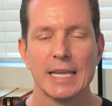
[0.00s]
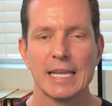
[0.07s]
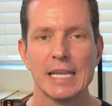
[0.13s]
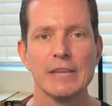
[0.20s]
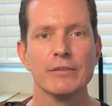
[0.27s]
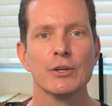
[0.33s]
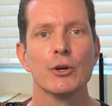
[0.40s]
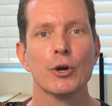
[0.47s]

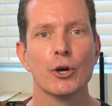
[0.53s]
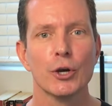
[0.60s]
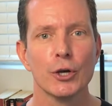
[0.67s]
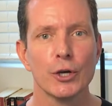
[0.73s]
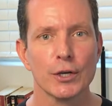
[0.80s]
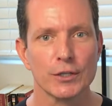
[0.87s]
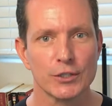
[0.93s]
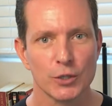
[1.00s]
Even
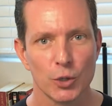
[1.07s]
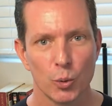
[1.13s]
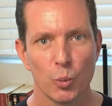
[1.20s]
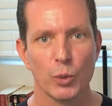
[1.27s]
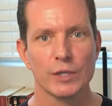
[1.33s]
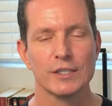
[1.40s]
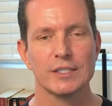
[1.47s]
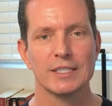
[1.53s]
Hertz
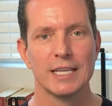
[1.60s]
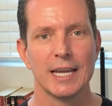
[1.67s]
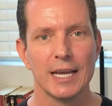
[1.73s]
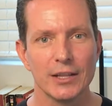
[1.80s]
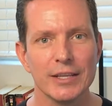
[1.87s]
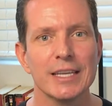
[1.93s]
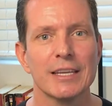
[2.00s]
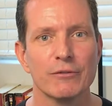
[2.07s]
was
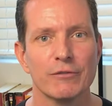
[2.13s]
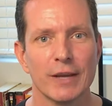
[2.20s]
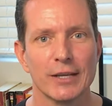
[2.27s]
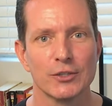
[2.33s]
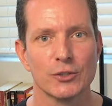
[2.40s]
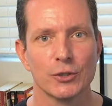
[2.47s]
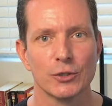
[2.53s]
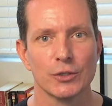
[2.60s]
telling
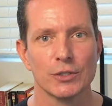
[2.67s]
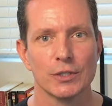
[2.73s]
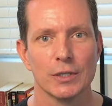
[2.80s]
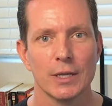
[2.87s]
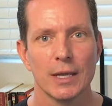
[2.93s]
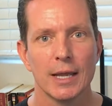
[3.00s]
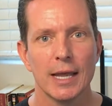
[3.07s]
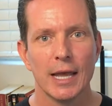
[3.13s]

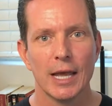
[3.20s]
investors